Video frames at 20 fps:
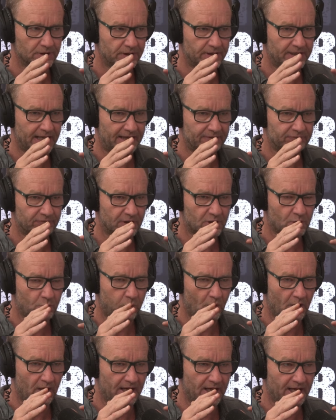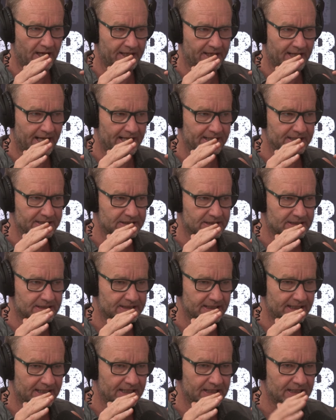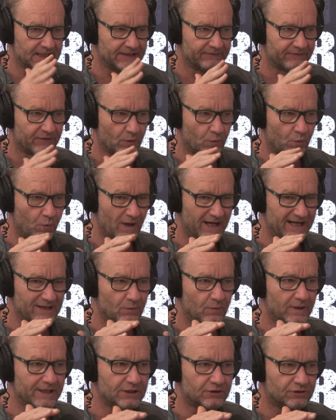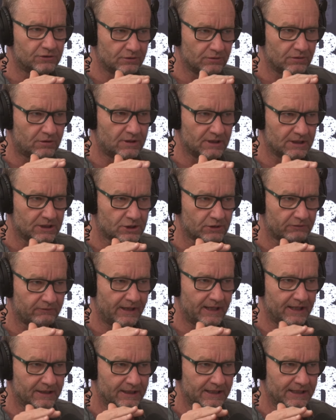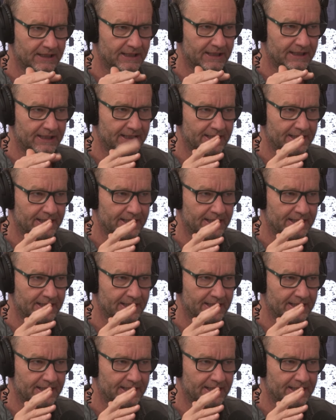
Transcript: that require an understanding of the way we do things around here